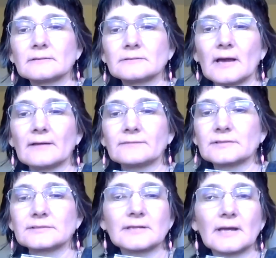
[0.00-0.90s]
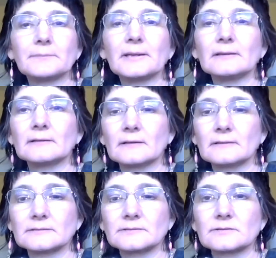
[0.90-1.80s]
Do I have to stop it?
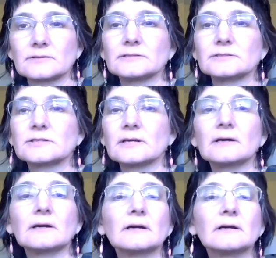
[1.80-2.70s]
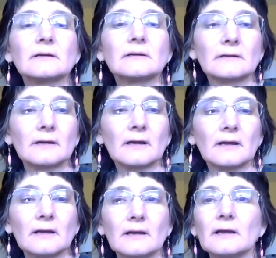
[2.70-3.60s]
Screen
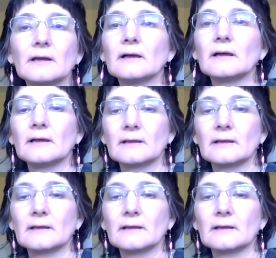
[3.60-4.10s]
share.